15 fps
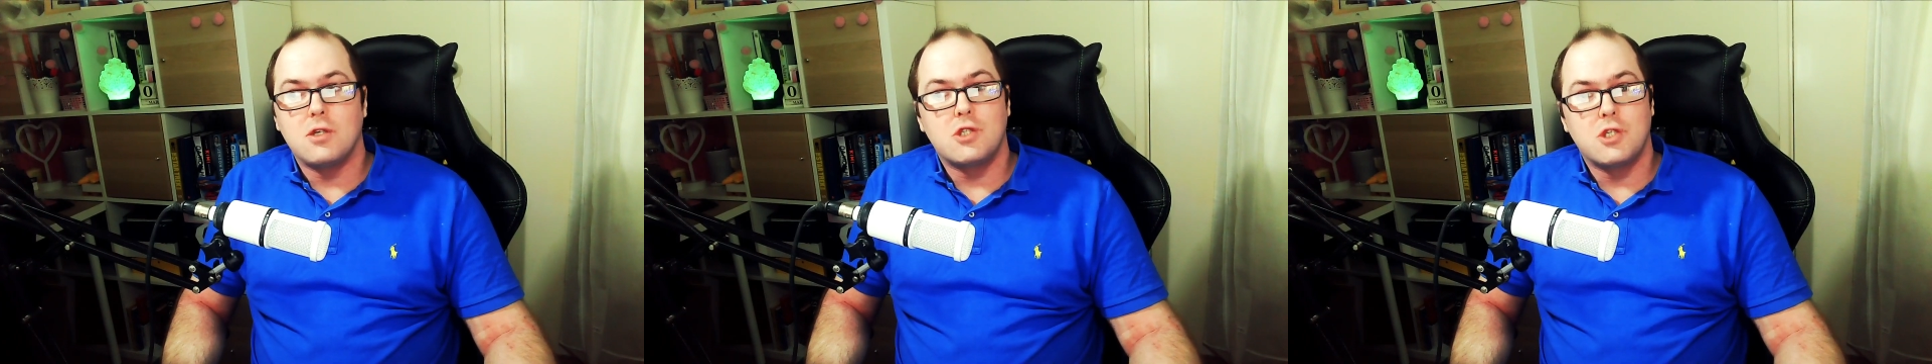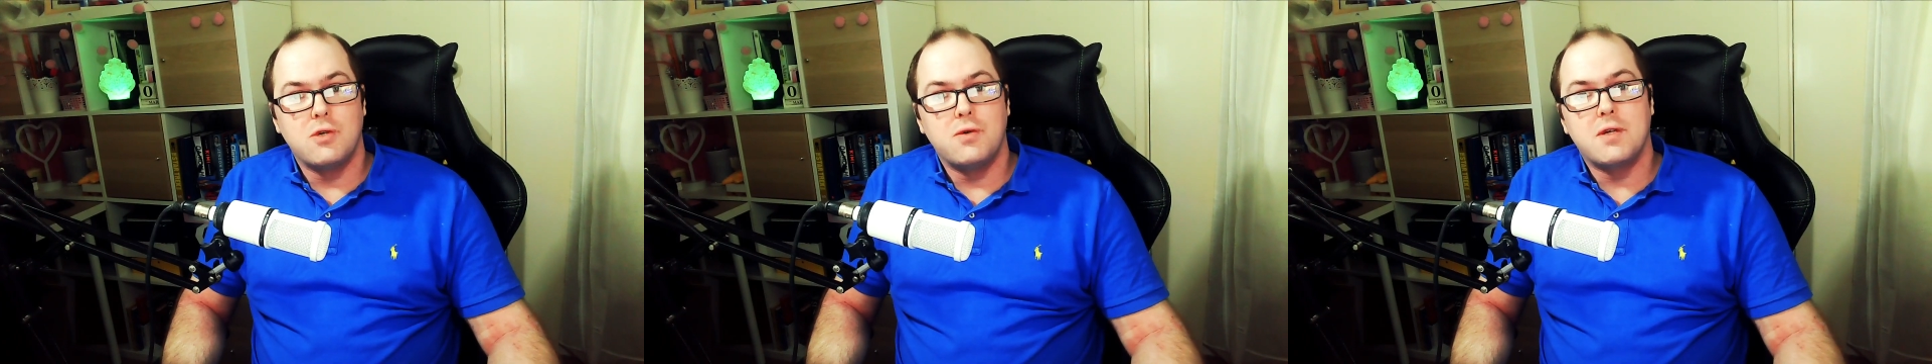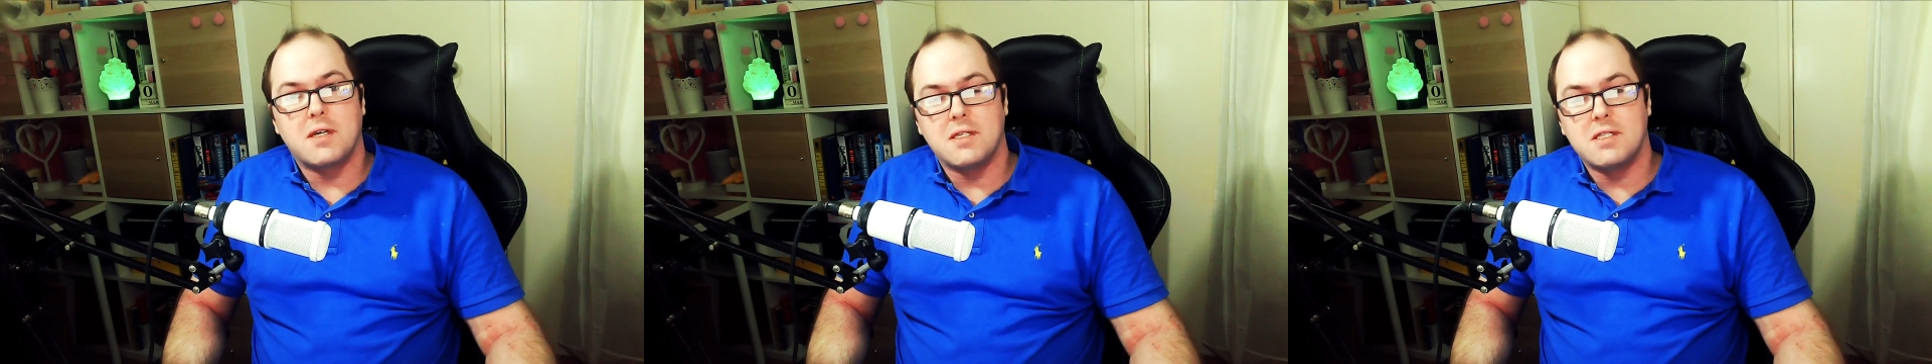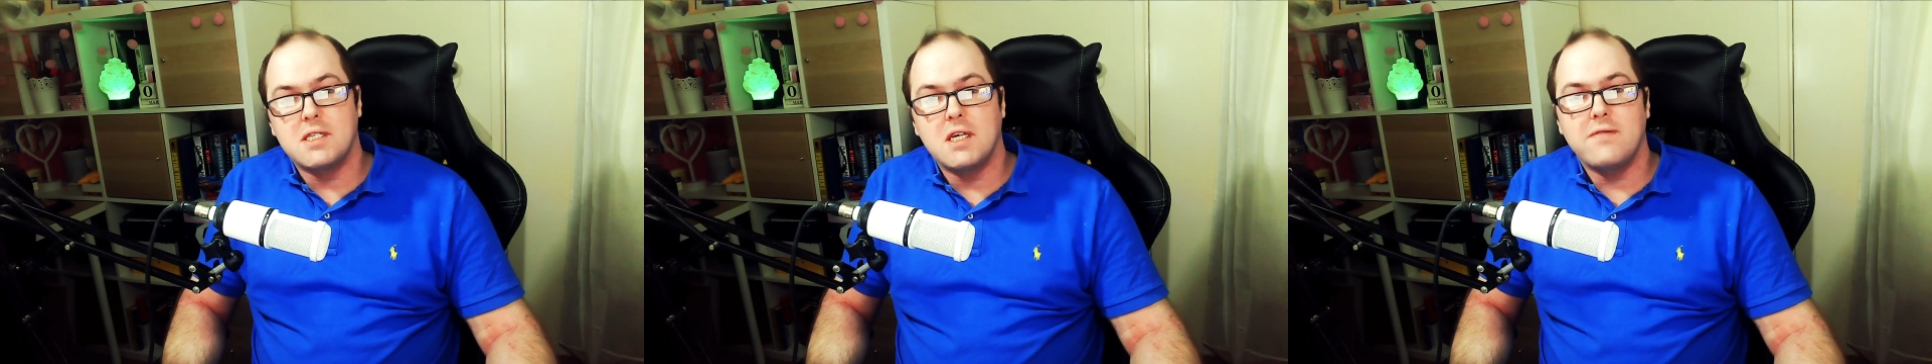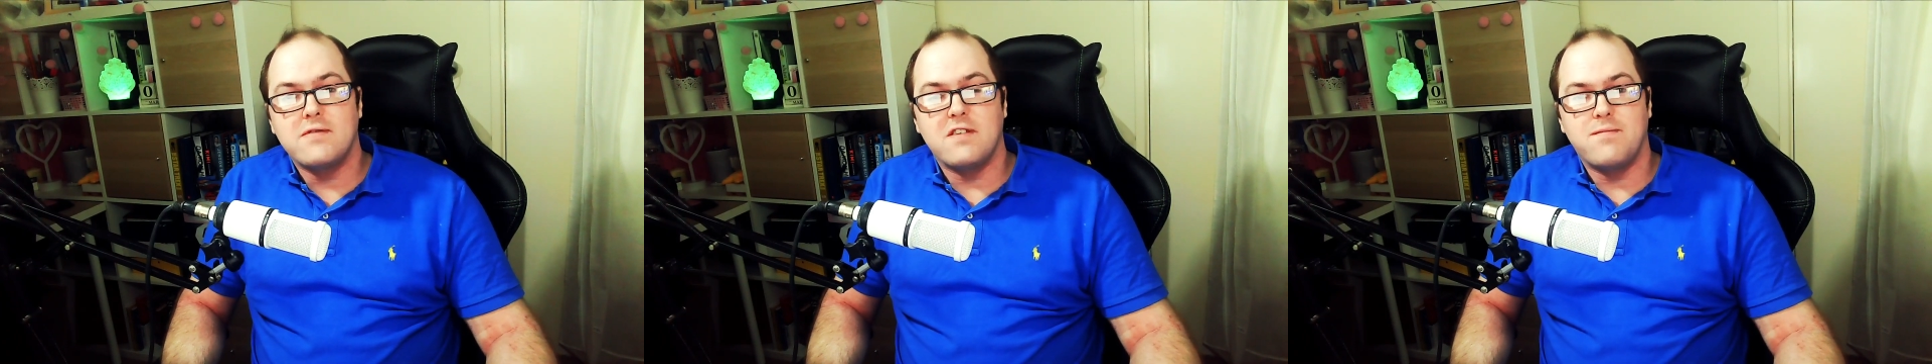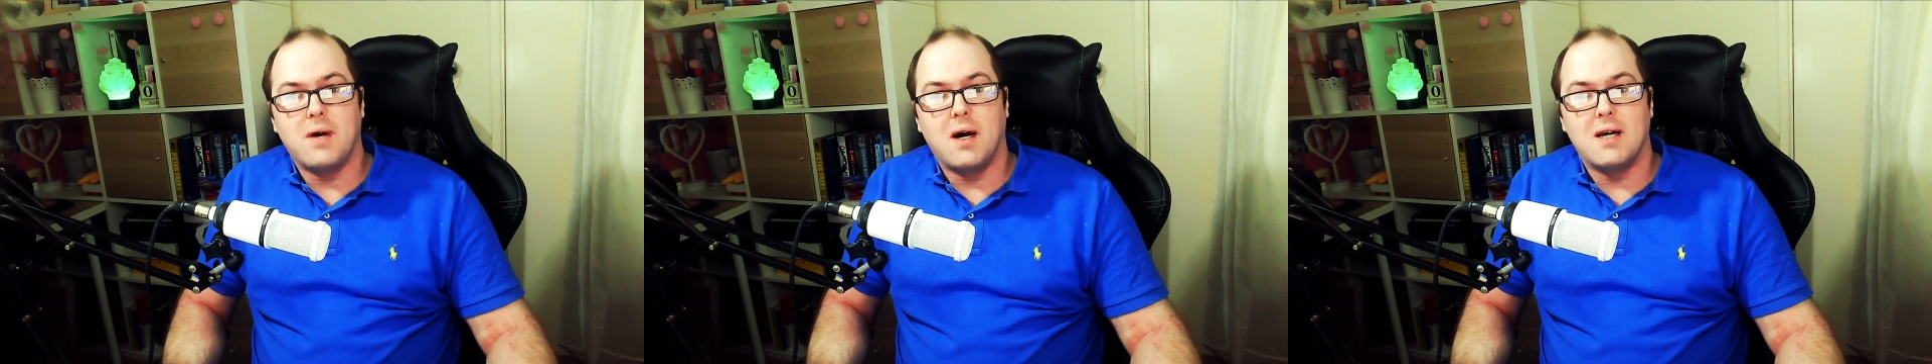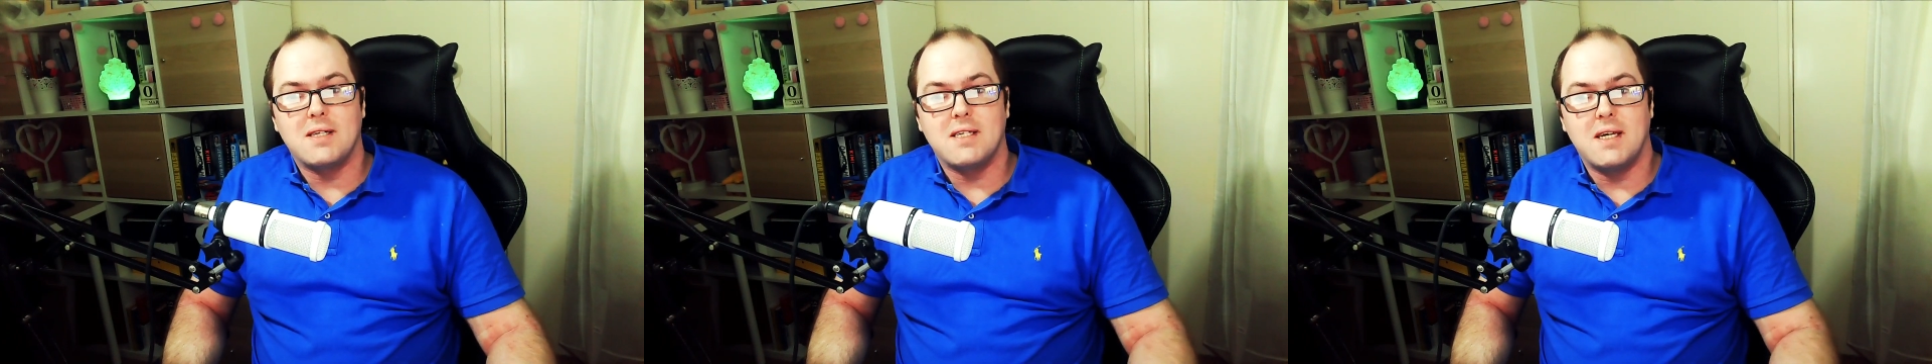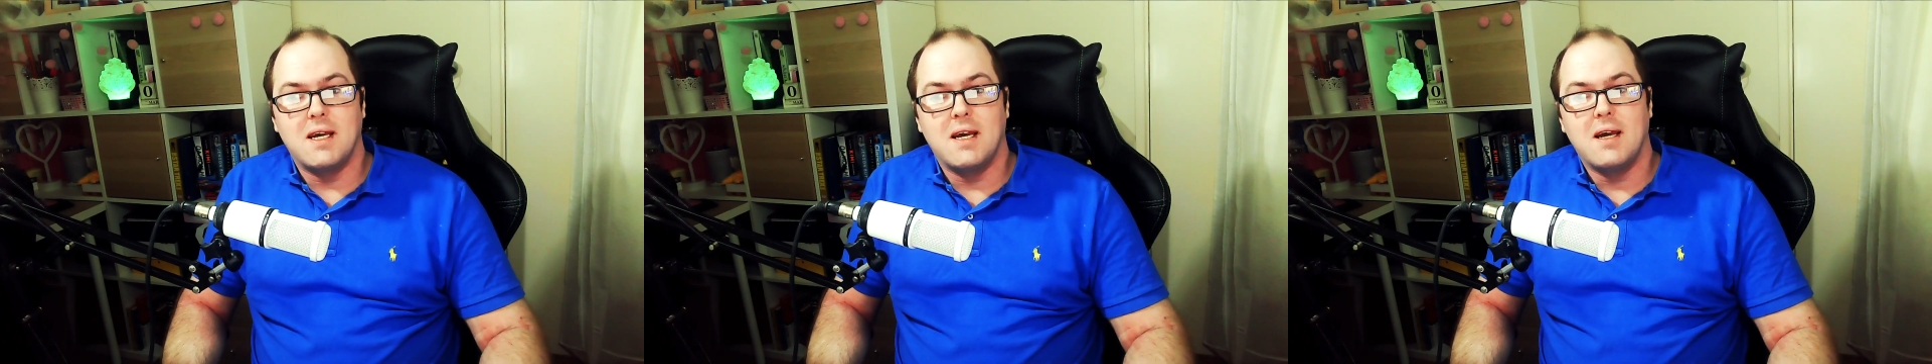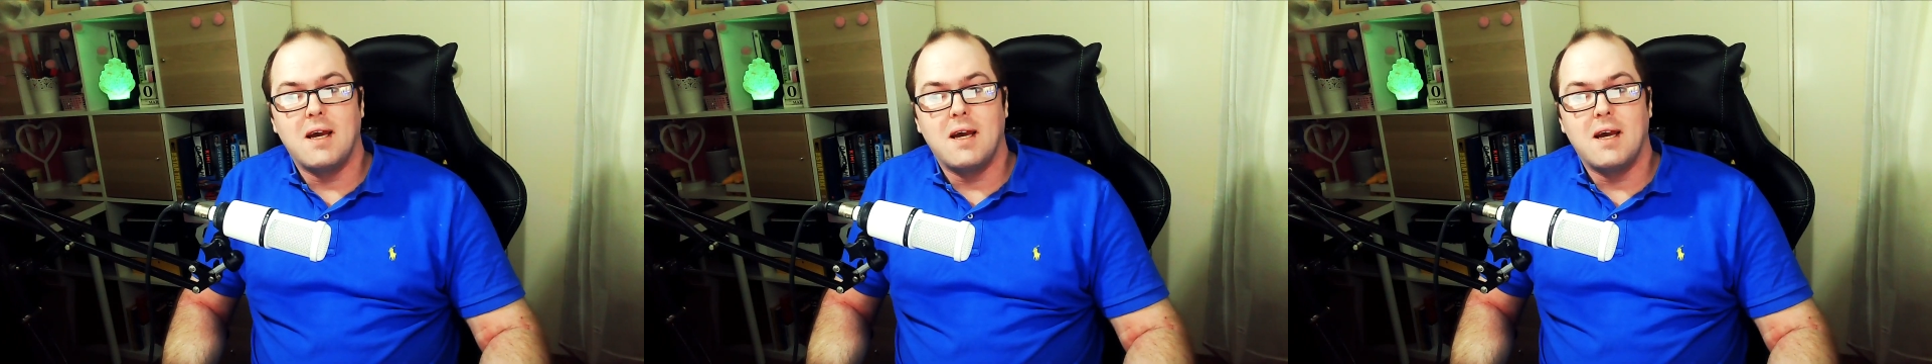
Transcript: to the Conservative Party